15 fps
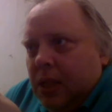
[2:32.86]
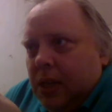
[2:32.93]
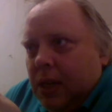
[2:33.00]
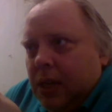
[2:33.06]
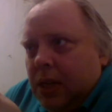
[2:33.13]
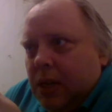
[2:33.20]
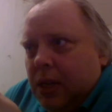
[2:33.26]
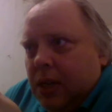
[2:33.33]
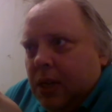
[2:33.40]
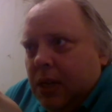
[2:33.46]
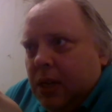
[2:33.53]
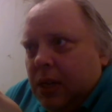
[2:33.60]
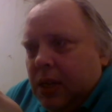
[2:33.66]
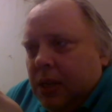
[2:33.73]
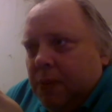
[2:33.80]
that
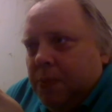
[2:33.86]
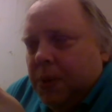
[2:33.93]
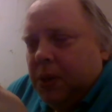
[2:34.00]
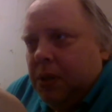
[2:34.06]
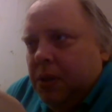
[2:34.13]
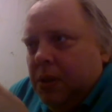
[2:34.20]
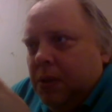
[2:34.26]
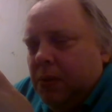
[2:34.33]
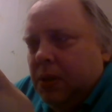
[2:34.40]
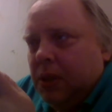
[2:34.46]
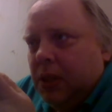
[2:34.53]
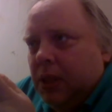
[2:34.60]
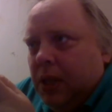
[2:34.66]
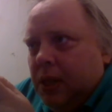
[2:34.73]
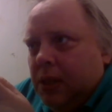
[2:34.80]
the person who used
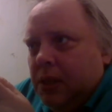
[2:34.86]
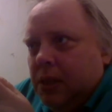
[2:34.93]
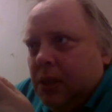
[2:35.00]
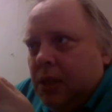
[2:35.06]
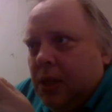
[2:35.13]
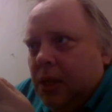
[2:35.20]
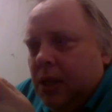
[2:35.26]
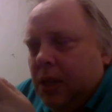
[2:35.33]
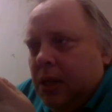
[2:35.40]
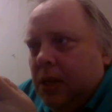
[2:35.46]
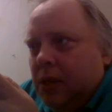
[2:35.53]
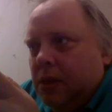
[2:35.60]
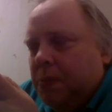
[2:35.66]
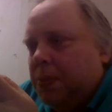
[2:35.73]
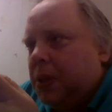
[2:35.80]
the lights
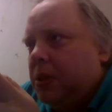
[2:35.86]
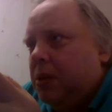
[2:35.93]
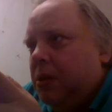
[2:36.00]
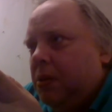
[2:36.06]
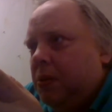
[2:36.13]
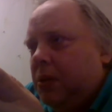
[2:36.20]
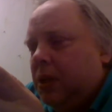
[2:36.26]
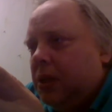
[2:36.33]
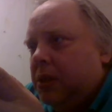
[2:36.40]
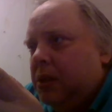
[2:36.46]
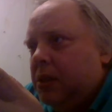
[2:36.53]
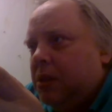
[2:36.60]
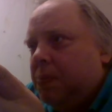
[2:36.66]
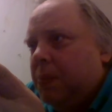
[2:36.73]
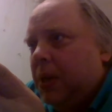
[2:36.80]
is the person who
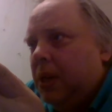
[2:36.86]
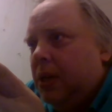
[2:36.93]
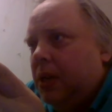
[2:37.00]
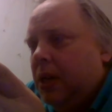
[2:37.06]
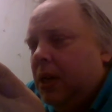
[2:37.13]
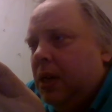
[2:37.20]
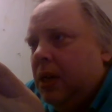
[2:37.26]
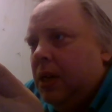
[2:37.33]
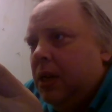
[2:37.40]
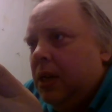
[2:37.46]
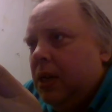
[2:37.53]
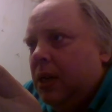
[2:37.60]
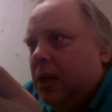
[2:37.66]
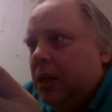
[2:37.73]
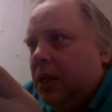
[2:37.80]
doesn't spend
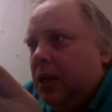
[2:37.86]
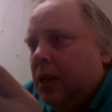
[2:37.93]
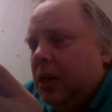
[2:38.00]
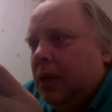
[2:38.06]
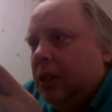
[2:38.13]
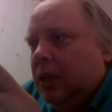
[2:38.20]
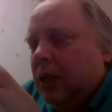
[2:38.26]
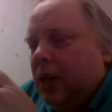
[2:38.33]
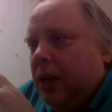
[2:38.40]
a